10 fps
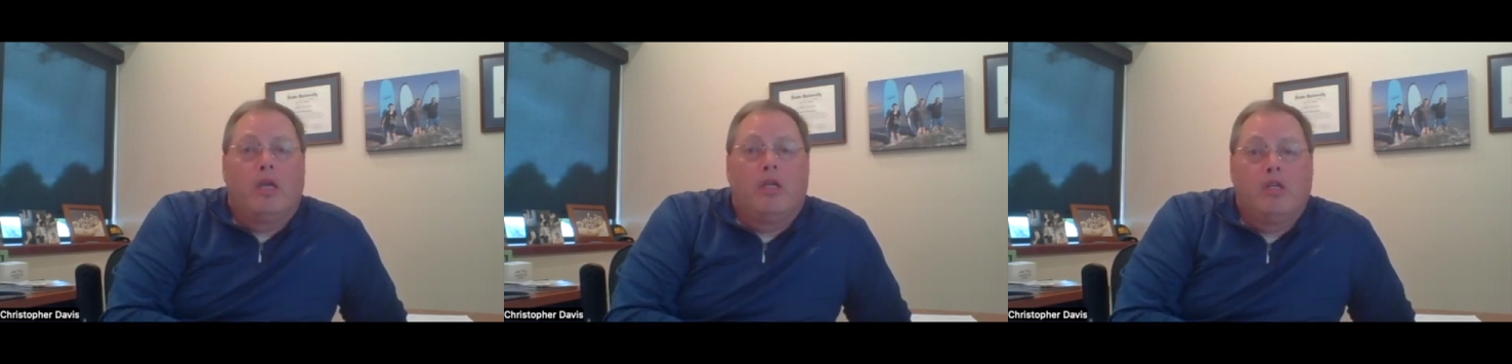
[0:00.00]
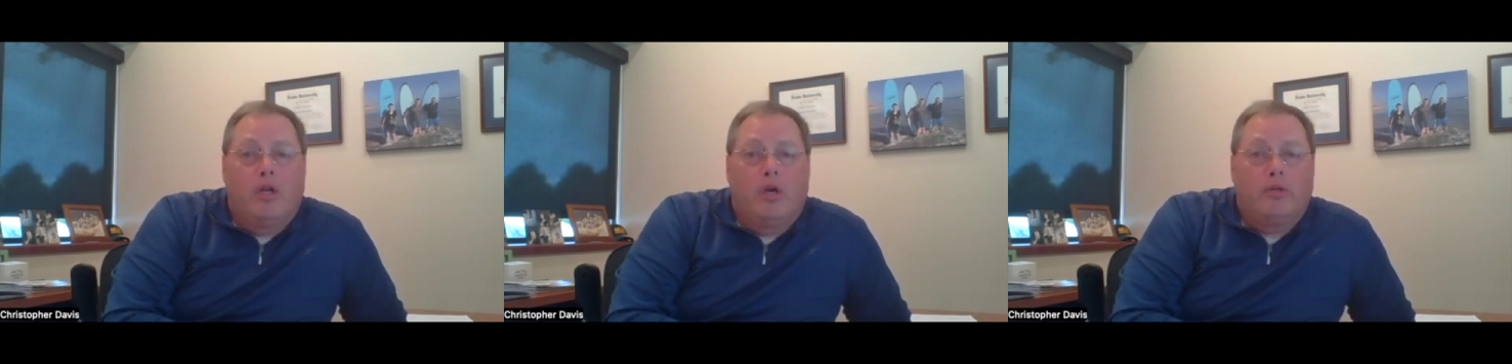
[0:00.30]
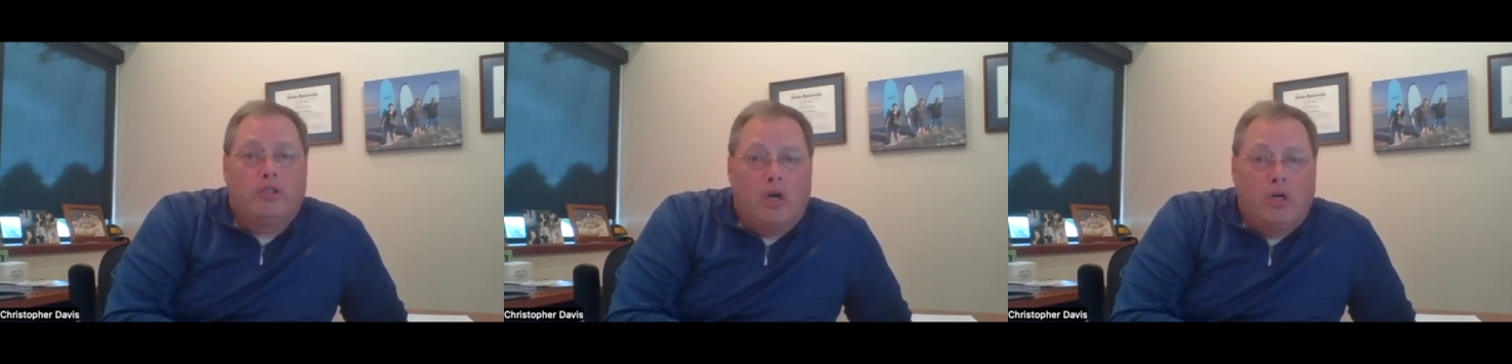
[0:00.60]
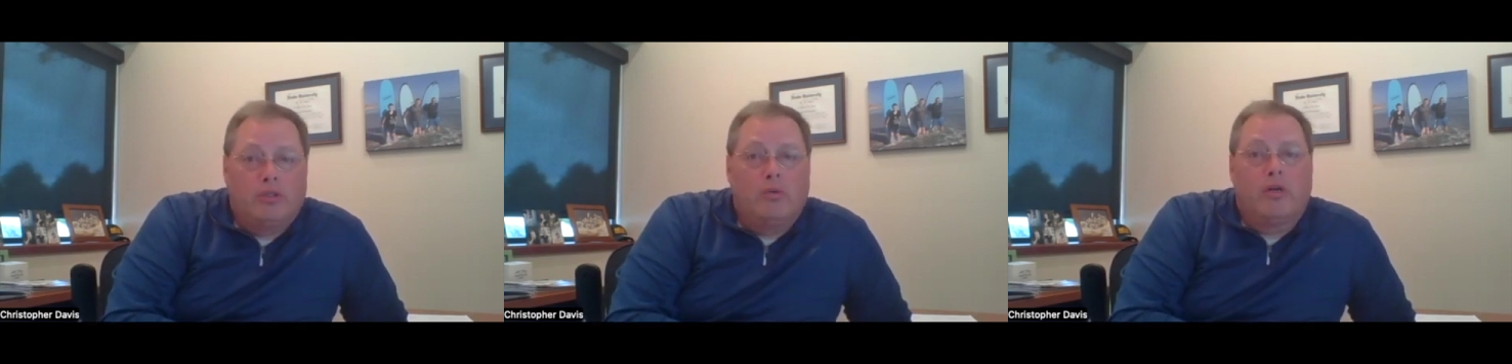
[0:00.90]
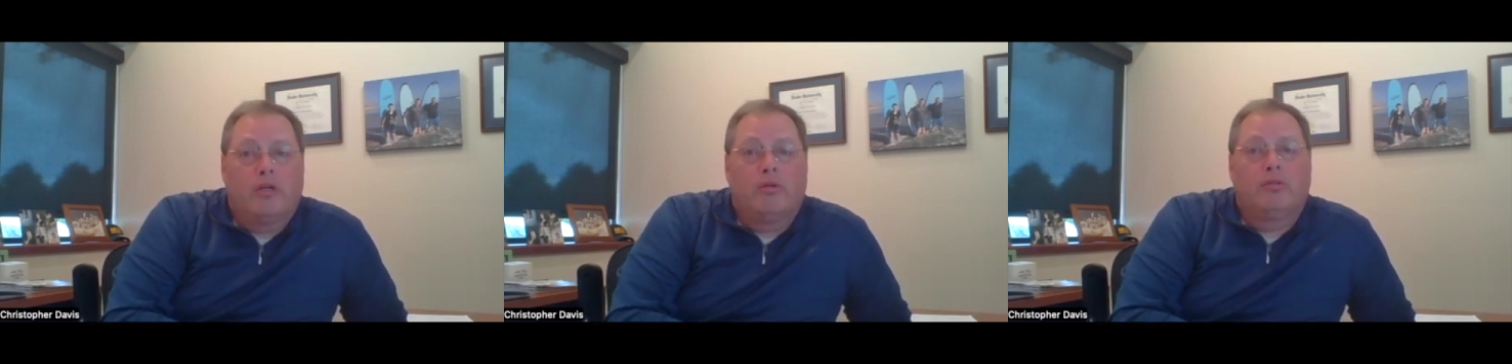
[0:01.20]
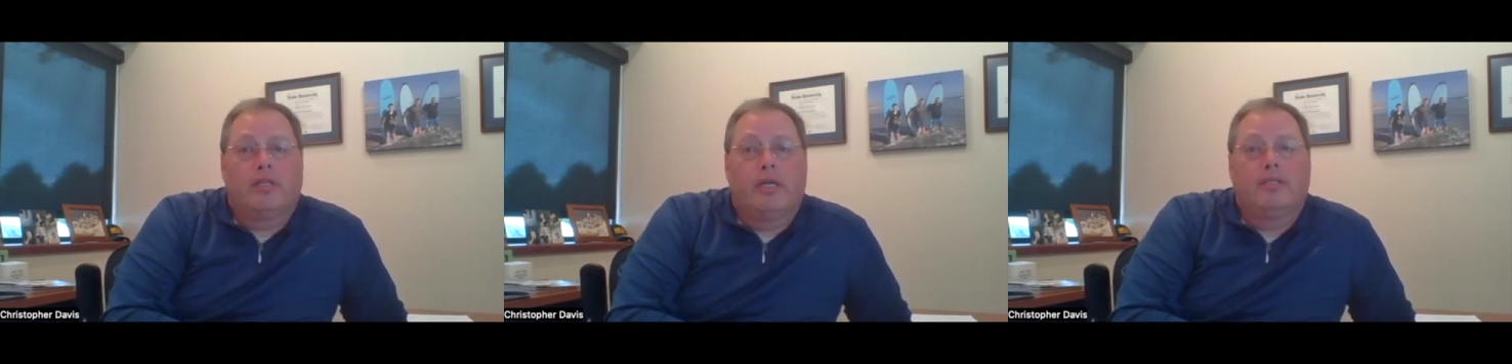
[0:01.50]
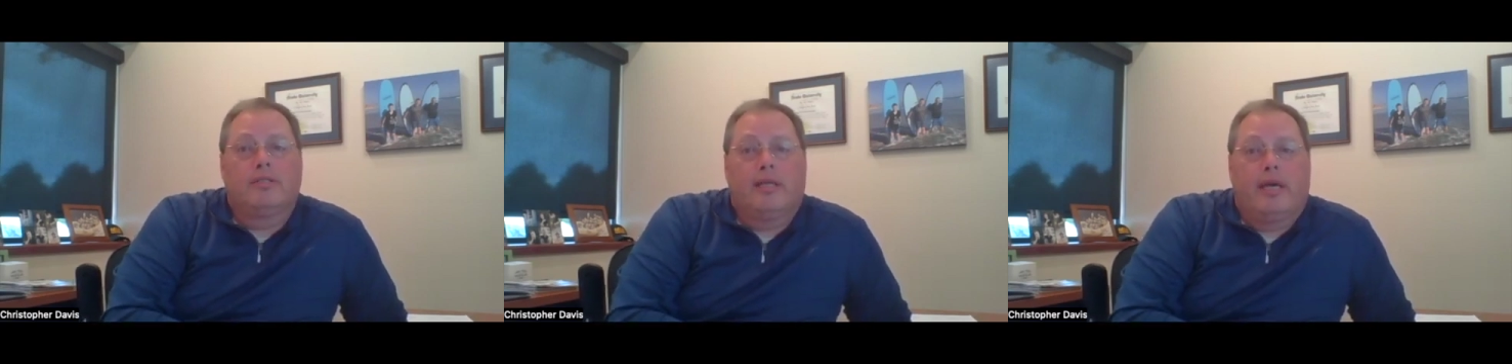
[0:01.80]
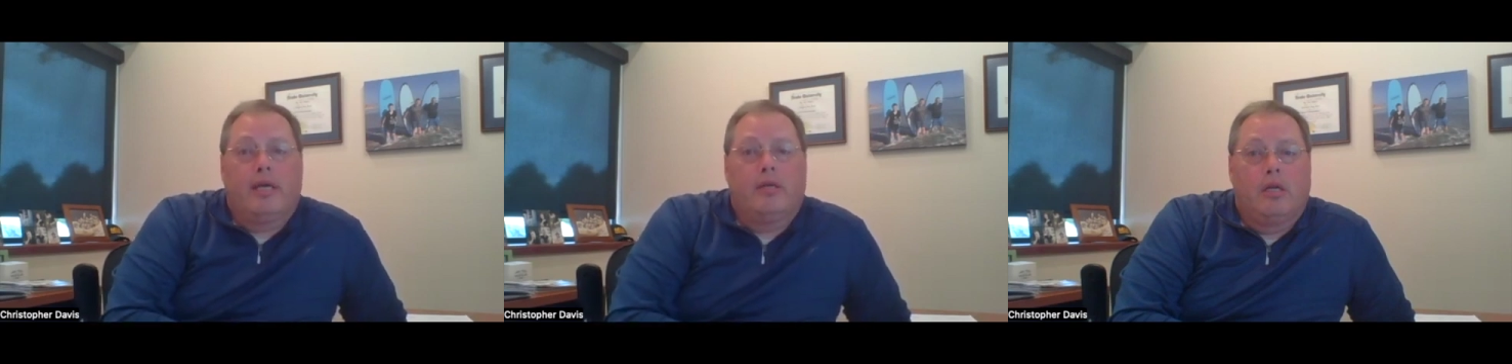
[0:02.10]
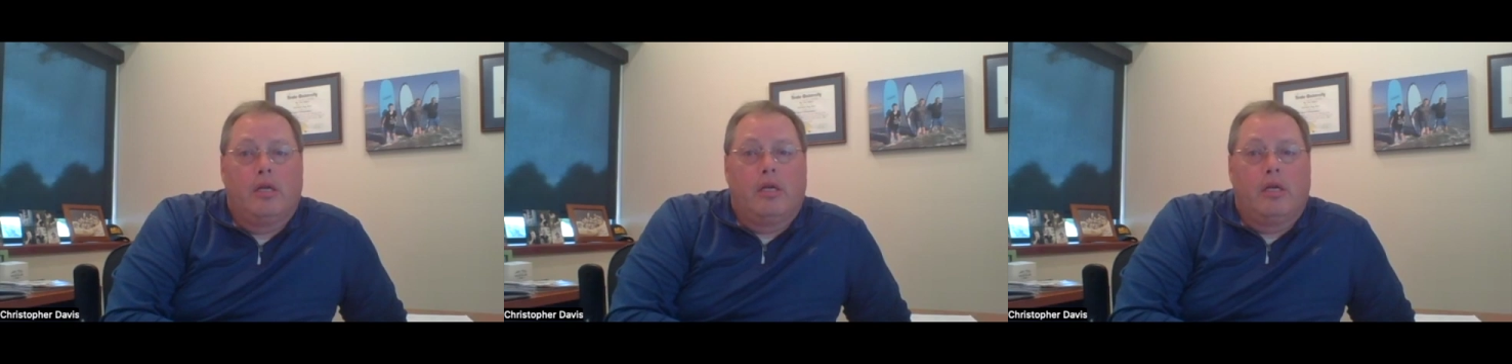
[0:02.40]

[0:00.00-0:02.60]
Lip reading: It's also one of those things that